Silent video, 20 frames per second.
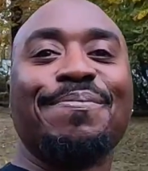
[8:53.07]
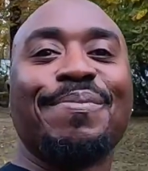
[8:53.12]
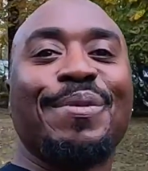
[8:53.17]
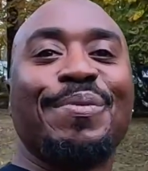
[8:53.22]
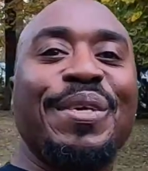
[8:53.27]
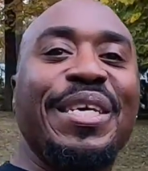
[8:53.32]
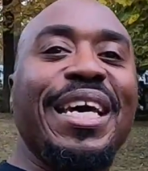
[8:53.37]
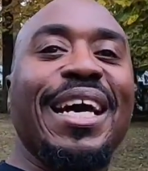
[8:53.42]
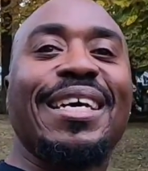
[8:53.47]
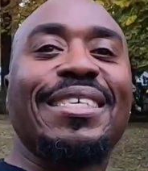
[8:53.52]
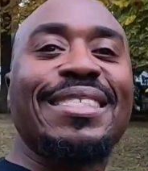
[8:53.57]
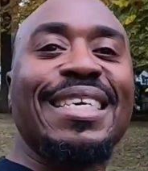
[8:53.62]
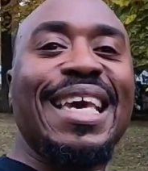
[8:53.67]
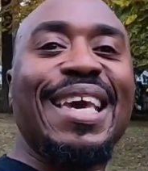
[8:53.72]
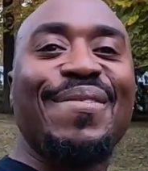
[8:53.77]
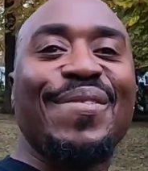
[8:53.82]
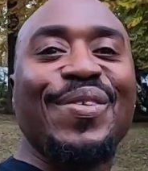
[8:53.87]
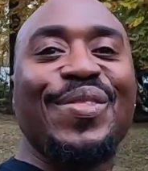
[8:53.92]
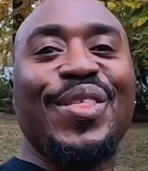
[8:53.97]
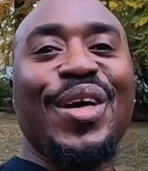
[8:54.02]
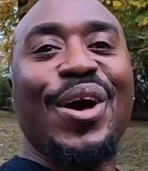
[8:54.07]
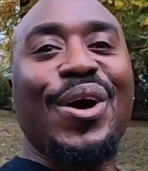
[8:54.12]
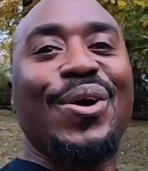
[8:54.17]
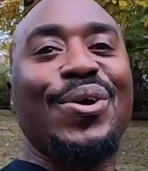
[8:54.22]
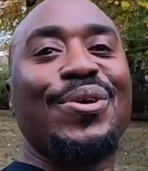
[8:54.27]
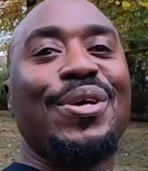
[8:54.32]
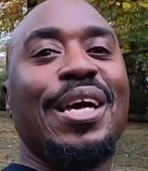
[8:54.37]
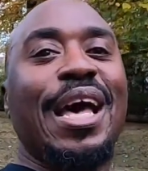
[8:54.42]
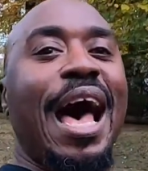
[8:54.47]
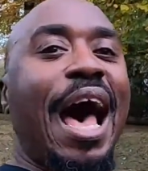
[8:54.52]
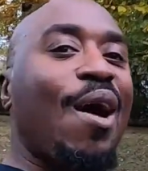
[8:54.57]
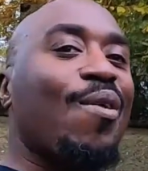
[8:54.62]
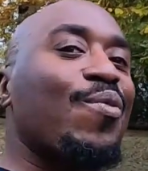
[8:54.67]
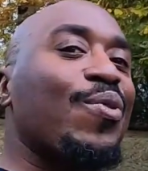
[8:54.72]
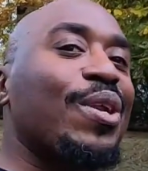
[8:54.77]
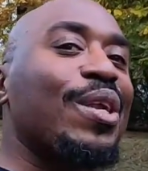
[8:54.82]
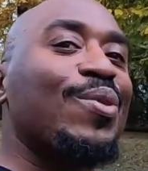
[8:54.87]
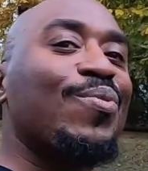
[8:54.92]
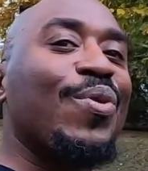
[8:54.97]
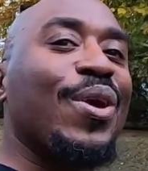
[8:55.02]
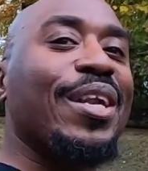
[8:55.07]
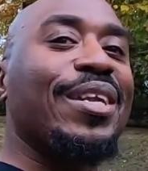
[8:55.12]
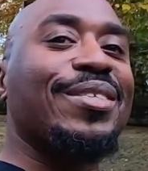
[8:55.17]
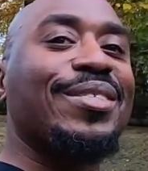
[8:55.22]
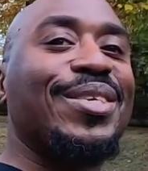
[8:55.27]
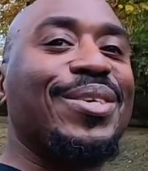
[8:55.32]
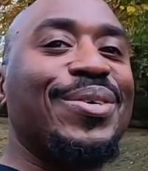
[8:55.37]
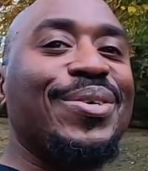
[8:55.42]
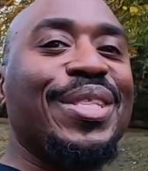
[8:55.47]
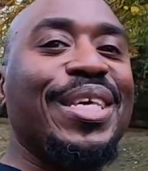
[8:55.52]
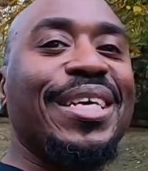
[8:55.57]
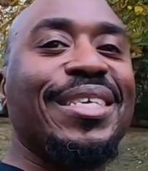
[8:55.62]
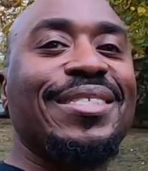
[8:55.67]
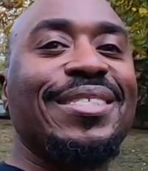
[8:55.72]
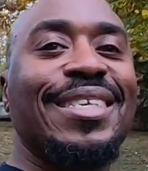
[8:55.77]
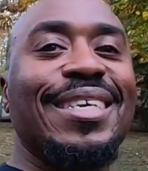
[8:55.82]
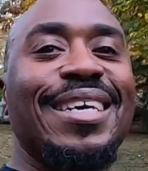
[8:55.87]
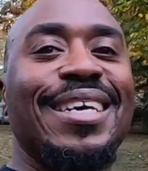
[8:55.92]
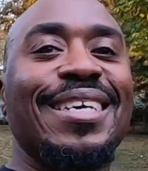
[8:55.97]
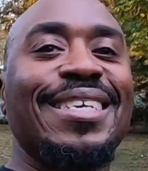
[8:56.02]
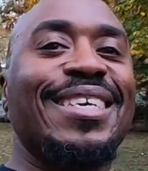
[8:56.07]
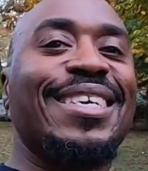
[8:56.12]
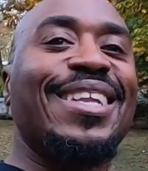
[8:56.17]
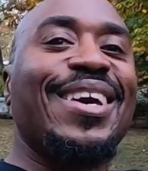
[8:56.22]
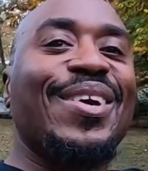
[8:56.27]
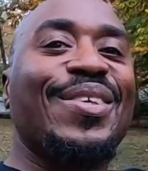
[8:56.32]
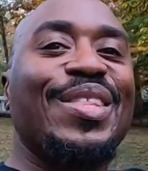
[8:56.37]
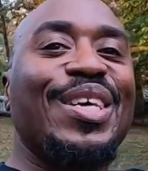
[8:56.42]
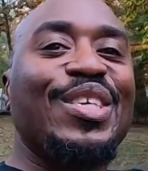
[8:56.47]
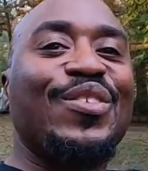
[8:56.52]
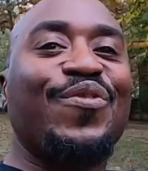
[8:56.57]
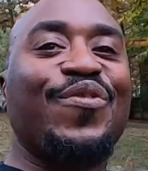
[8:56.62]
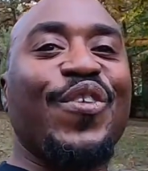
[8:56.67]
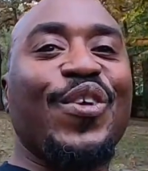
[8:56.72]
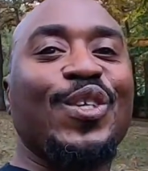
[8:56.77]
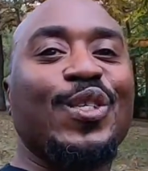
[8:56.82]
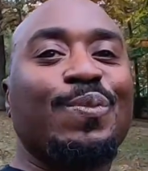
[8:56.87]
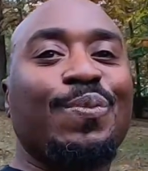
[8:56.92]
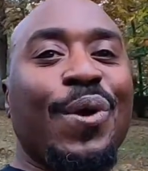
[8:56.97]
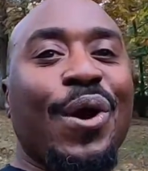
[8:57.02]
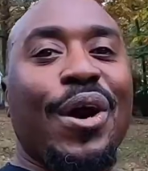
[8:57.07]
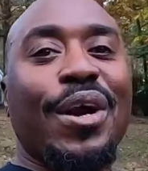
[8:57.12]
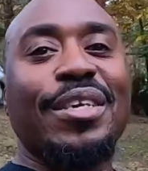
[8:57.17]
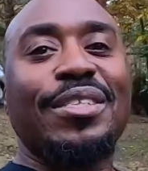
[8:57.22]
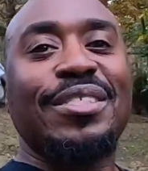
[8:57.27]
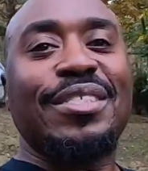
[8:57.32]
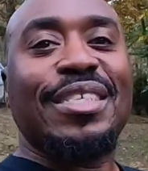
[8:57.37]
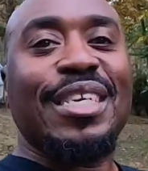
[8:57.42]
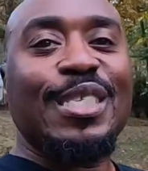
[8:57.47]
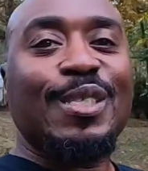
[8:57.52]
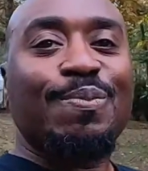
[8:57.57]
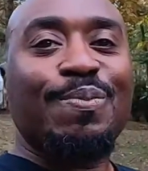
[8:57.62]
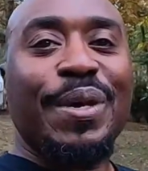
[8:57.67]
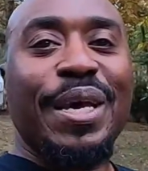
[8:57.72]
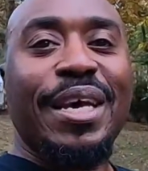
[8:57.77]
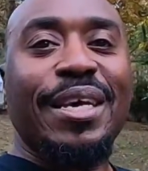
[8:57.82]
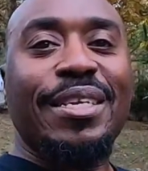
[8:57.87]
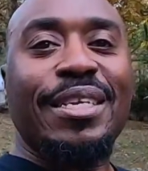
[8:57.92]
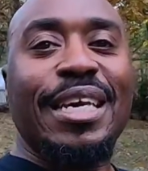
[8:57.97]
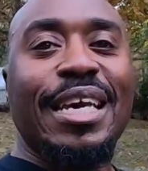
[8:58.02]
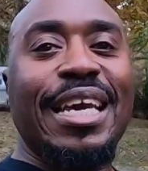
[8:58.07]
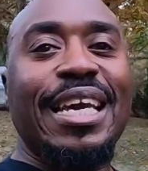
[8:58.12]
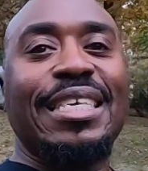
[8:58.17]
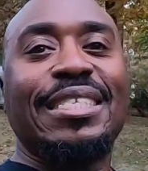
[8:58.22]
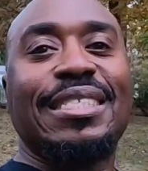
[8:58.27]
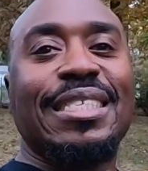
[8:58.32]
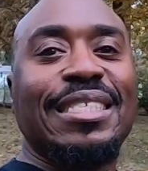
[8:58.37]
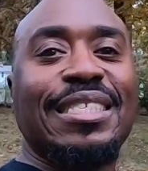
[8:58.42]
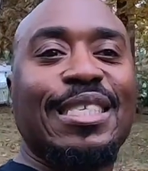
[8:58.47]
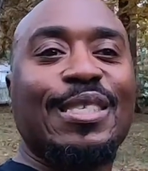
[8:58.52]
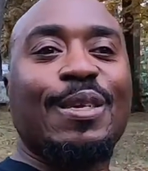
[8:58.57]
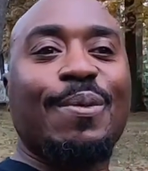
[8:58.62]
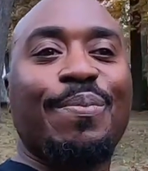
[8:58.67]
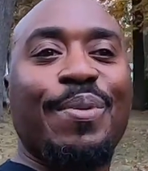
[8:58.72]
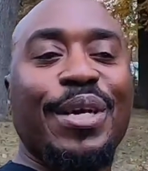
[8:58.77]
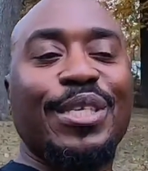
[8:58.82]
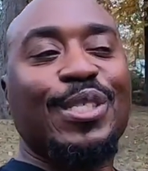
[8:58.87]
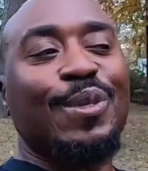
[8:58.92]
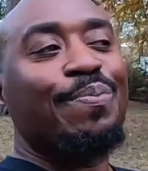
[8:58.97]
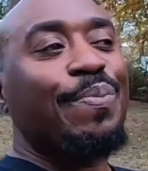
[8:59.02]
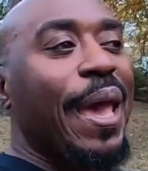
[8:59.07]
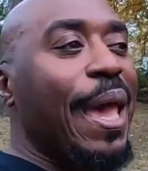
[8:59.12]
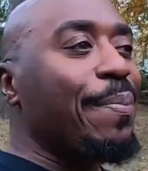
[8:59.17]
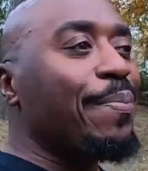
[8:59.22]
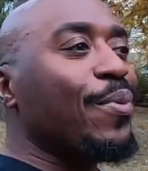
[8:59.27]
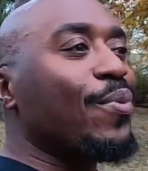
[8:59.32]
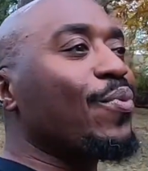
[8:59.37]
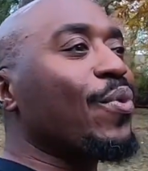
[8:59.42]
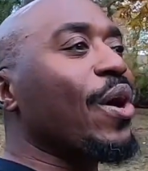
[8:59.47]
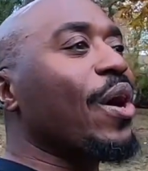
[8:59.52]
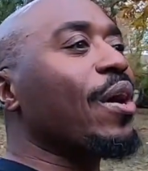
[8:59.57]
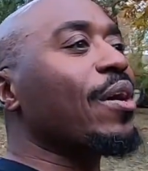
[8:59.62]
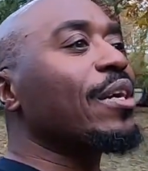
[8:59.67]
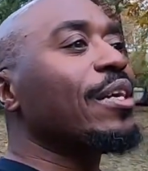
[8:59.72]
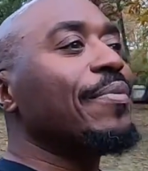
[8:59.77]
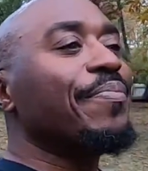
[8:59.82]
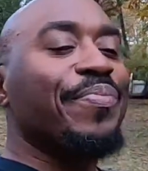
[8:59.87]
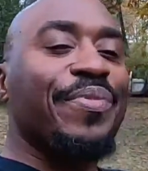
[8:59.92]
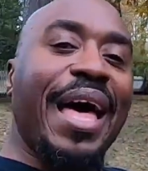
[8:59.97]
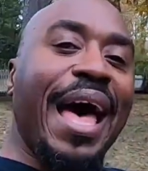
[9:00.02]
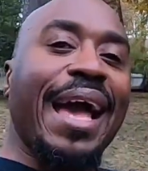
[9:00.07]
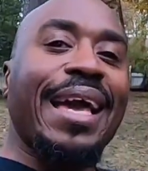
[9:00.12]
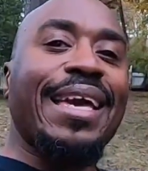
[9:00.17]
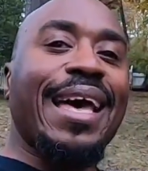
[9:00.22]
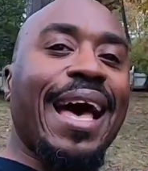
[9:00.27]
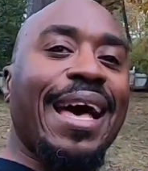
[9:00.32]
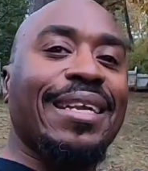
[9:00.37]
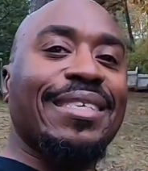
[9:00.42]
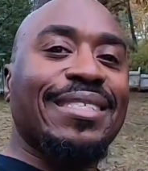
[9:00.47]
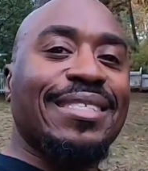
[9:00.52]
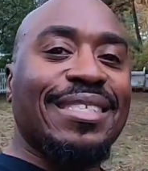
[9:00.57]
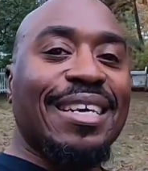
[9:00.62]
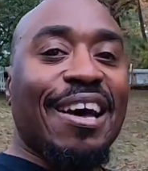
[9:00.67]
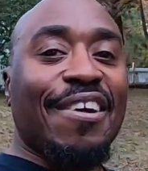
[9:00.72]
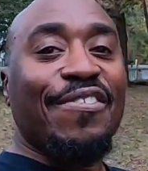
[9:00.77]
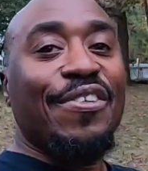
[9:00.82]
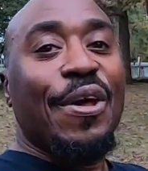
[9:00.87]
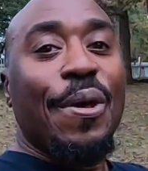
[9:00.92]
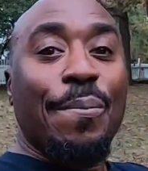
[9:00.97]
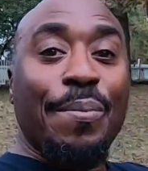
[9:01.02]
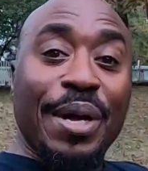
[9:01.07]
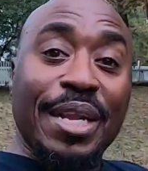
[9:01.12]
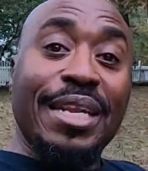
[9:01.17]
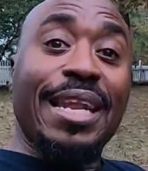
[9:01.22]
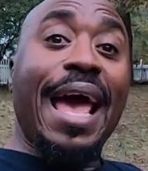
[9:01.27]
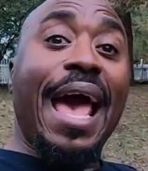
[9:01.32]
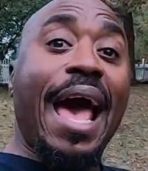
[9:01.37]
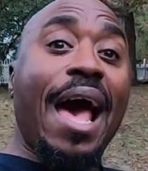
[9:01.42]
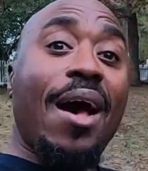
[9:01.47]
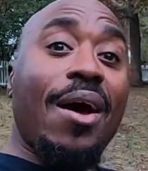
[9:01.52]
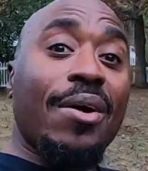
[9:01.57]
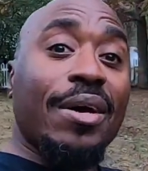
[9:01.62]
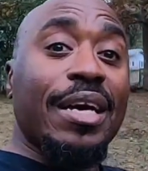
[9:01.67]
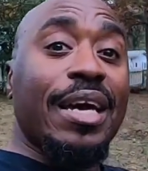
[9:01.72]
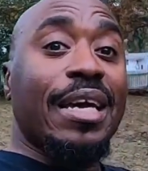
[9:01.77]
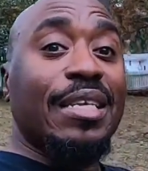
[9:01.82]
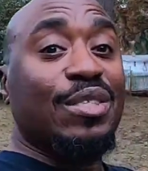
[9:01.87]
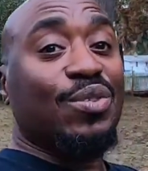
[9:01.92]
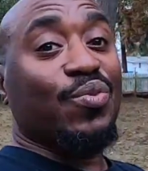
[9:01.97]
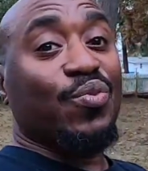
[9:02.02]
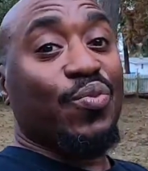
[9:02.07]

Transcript: because even though I really want to do this, this first part has just been easy, just a bunch of paperwork, that kind of stuff. But now it's